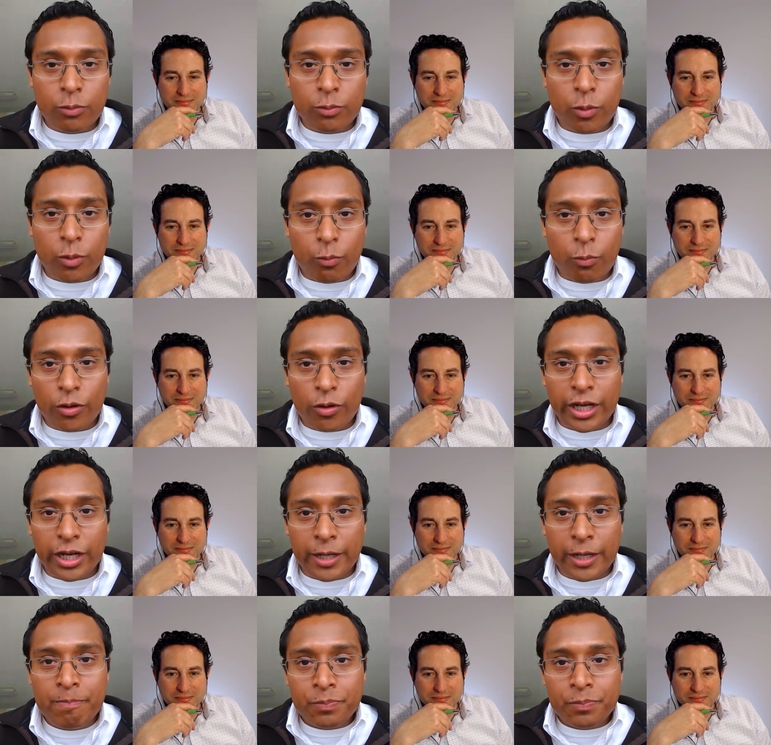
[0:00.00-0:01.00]
Speaker 1: when we're
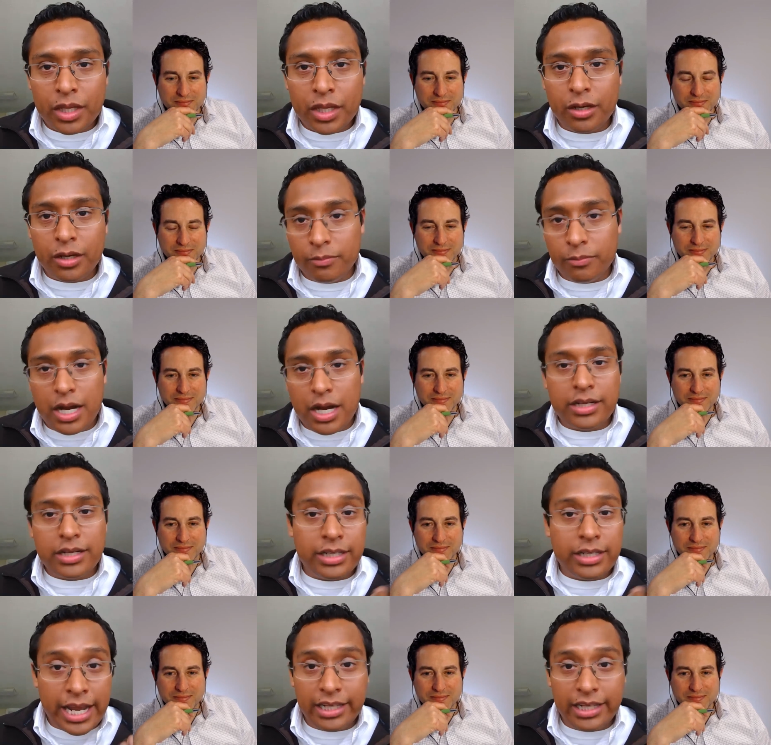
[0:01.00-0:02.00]
working, you know, on
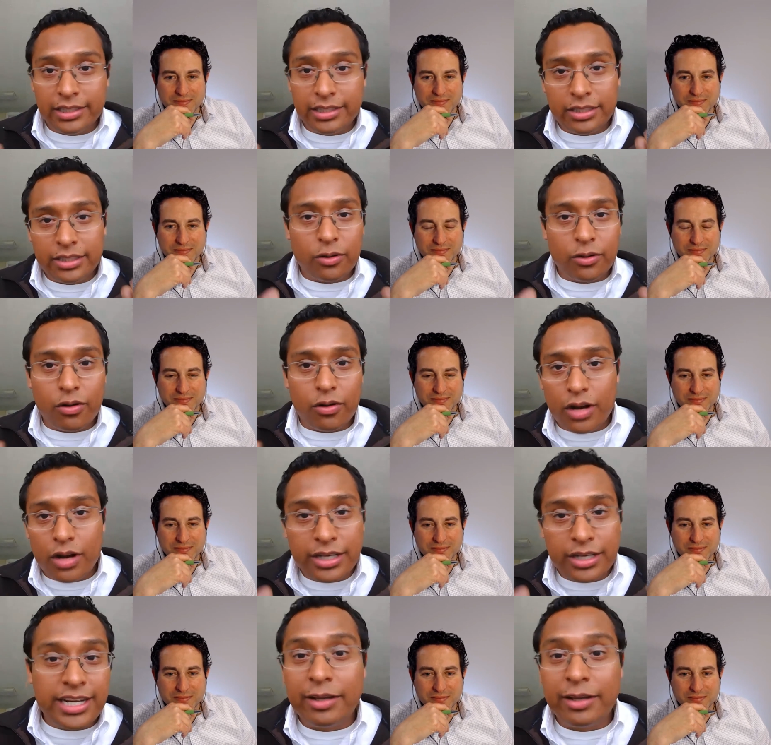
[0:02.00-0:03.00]
a night or
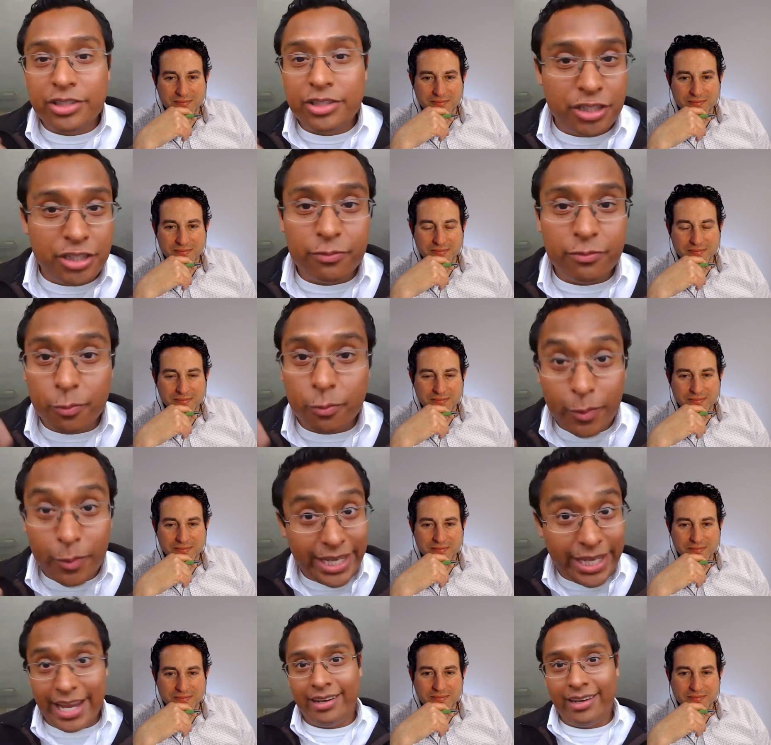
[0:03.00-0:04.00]
on a night shift
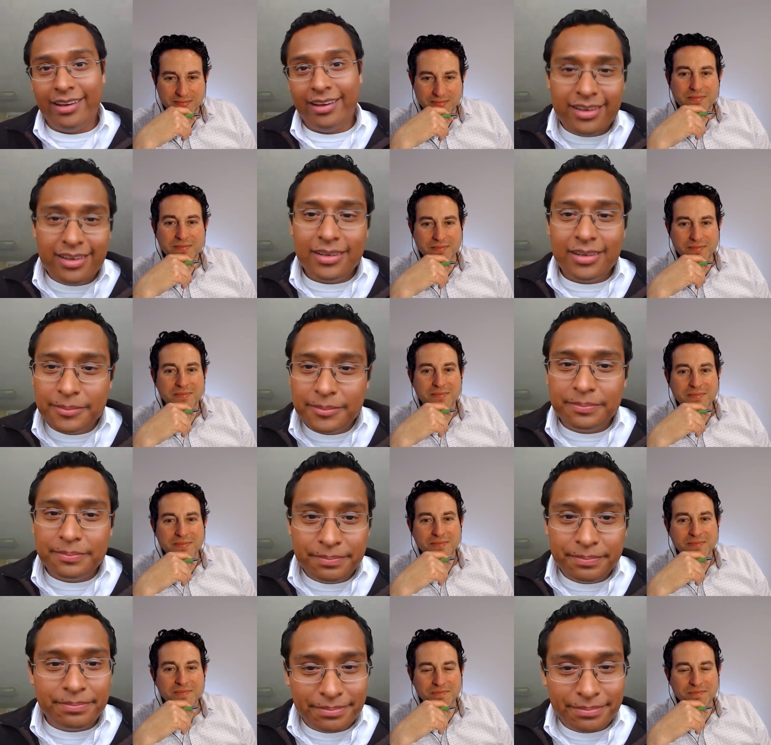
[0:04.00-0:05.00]
weekend.
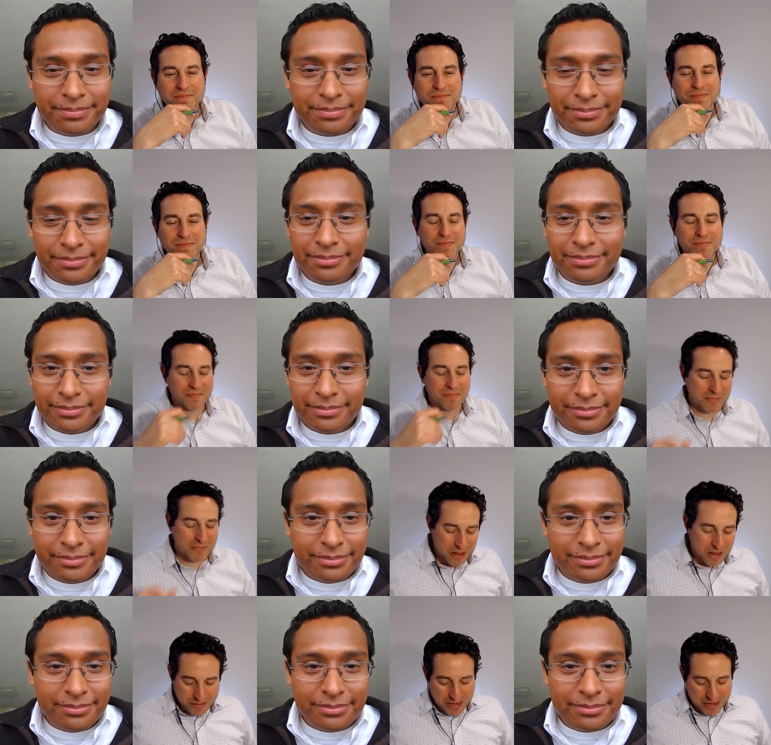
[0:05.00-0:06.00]
Mm-hmm. Mm-hmm.
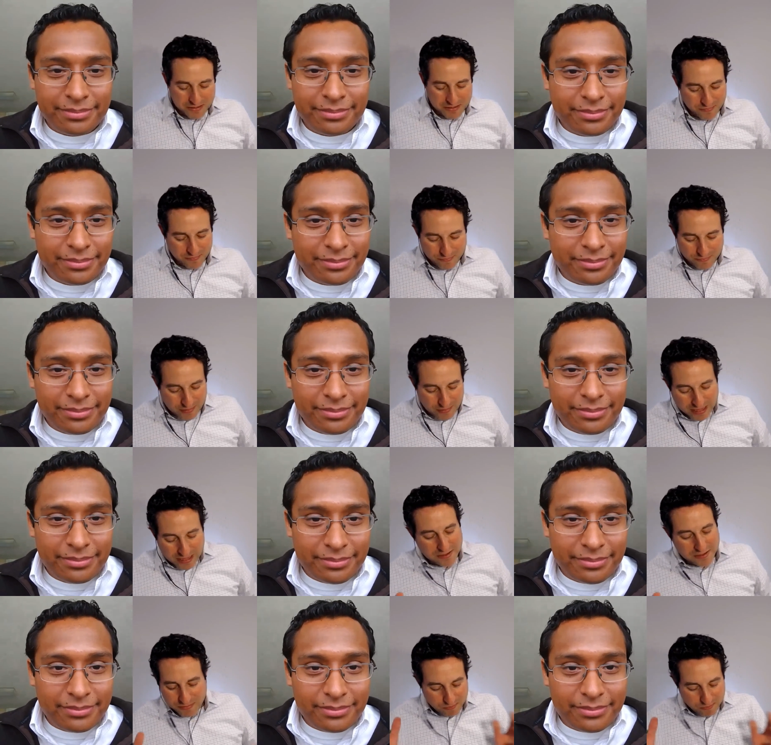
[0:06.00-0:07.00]
Speaker 2: That's
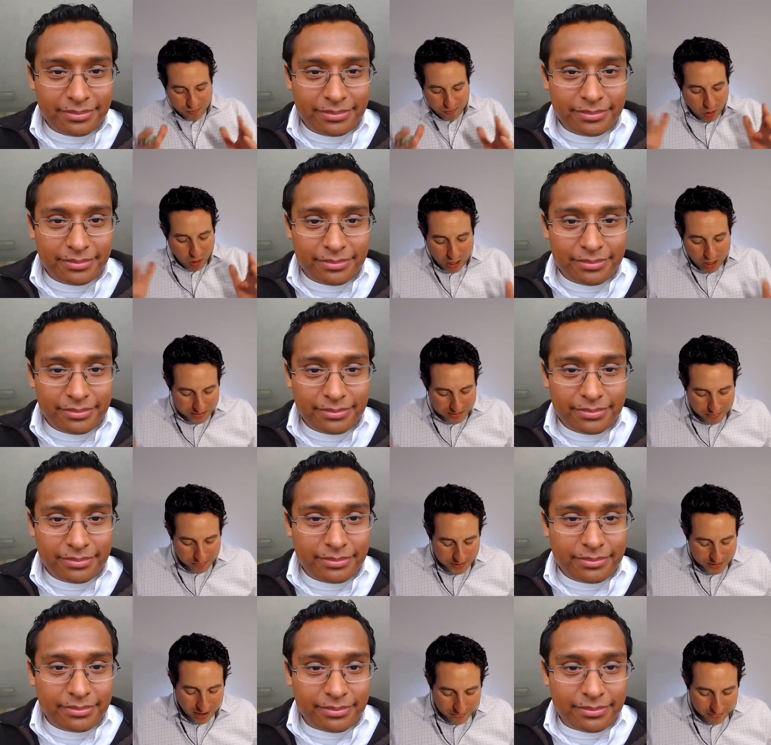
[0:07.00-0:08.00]
that's
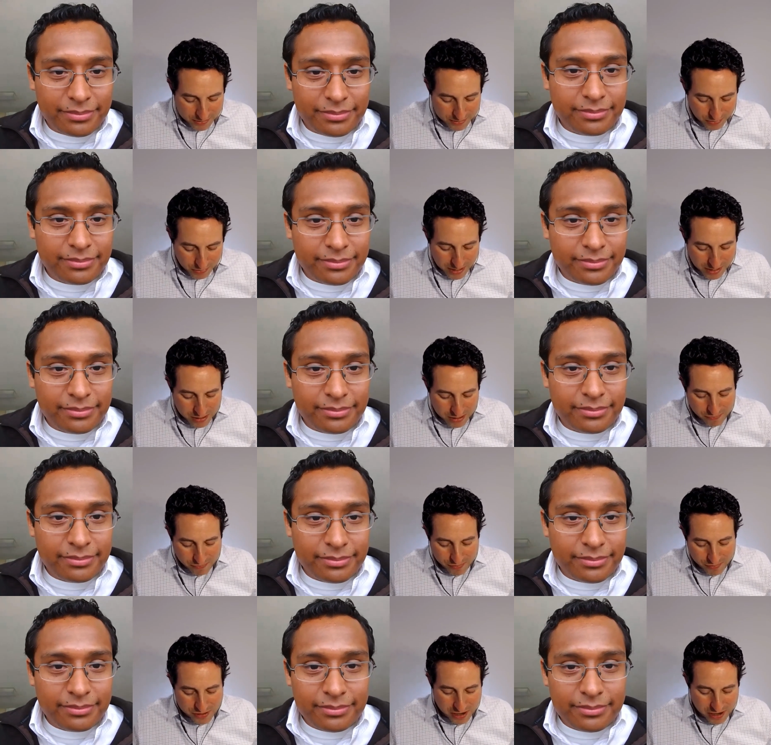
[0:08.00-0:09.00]
awesome stuff. So thank
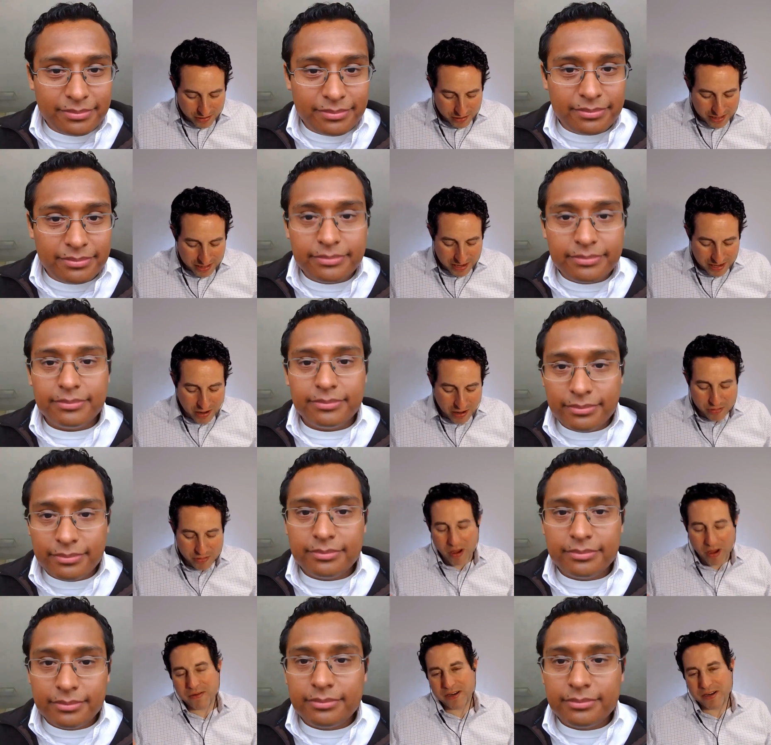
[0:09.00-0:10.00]
you for sharing that. Now
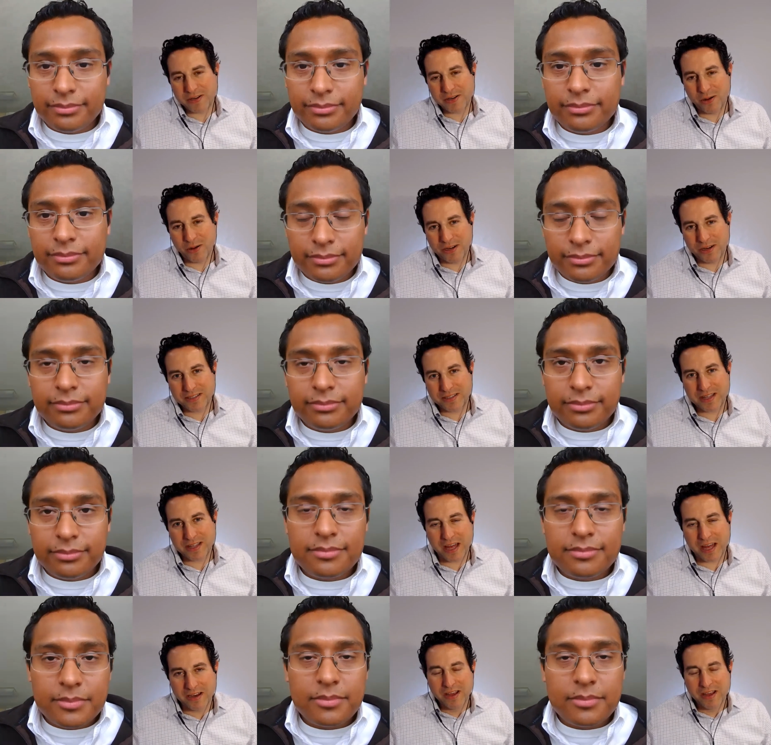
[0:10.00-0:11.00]
you already told us
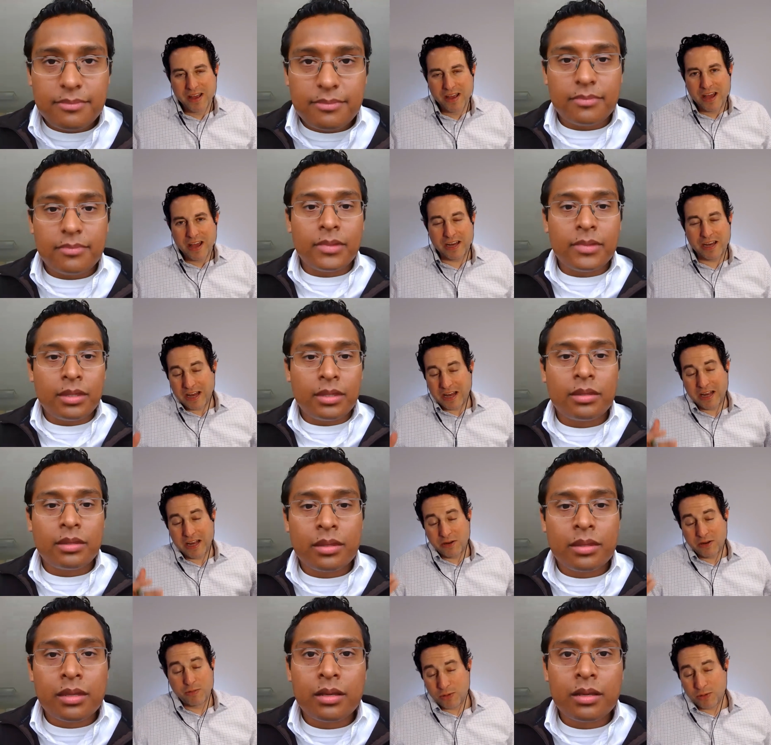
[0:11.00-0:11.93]
that, and and